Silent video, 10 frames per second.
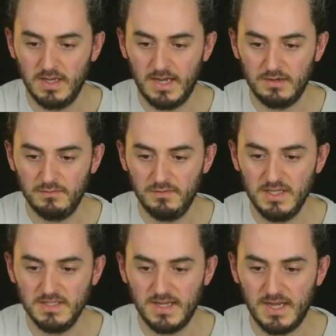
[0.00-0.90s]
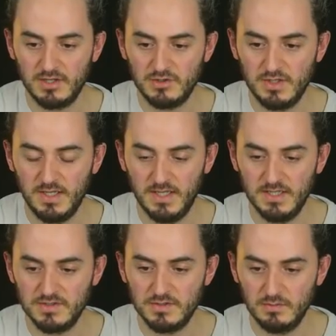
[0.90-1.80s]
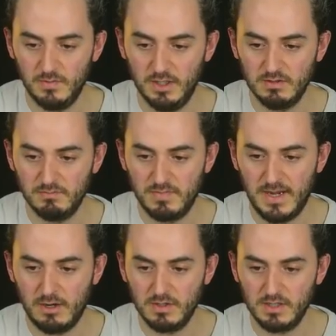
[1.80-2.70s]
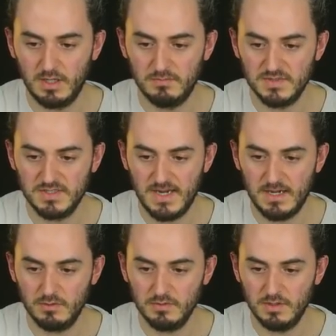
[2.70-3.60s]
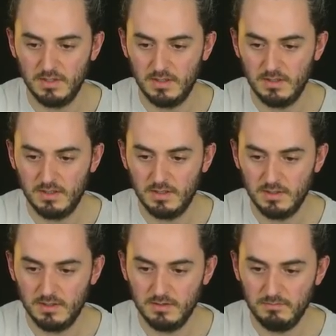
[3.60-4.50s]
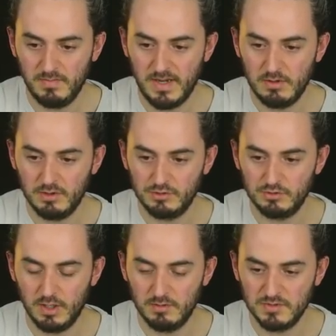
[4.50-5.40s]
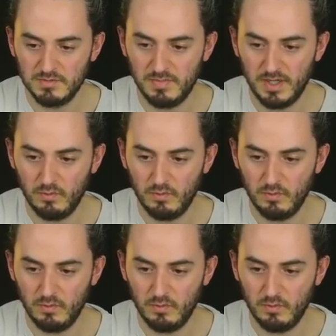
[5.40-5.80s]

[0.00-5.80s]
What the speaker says: And v dash is, well, power comes down, power drops by